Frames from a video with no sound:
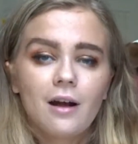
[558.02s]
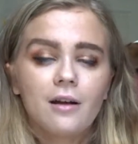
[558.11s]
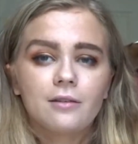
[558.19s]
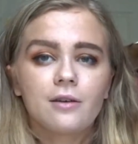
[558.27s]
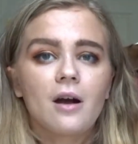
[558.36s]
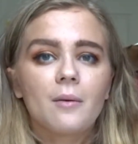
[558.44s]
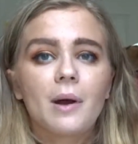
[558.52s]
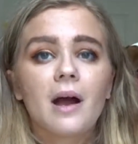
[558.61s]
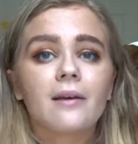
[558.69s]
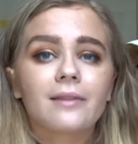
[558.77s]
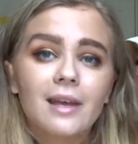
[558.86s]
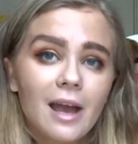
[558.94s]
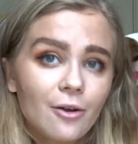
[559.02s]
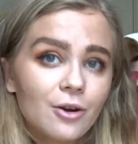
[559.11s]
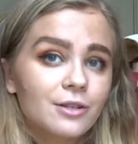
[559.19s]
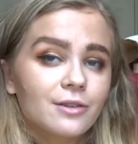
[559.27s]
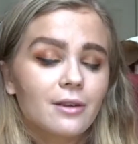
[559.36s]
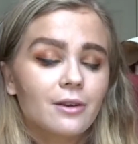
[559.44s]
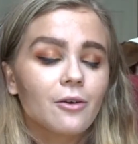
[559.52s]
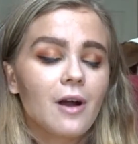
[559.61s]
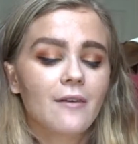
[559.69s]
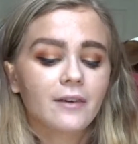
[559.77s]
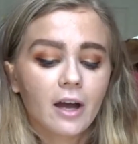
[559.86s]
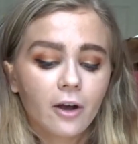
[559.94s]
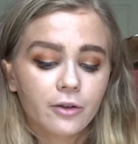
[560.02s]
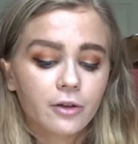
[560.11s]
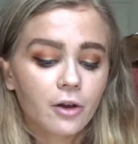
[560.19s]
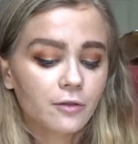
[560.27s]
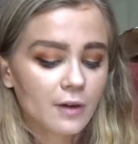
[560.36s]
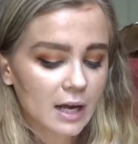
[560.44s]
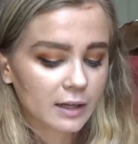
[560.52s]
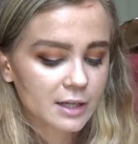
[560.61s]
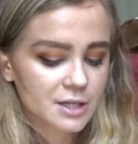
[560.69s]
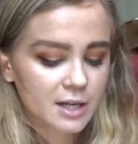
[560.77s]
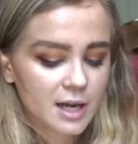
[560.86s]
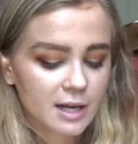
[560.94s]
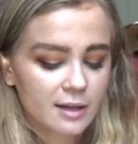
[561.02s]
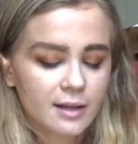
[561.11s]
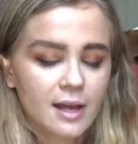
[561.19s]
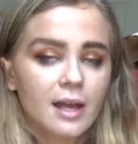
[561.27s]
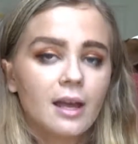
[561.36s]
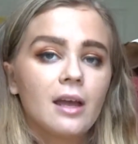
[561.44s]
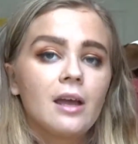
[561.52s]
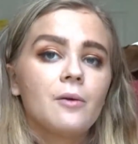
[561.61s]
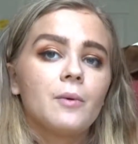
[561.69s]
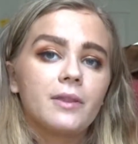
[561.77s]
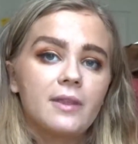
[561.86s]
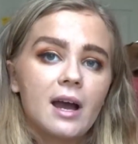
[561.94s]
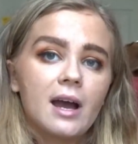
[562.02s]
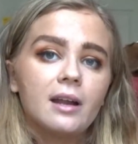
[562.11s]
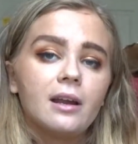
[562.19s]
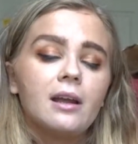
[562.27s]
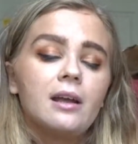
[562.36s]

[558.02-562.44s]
not behind the counter, so they don't have a health code violation kind of thing with that.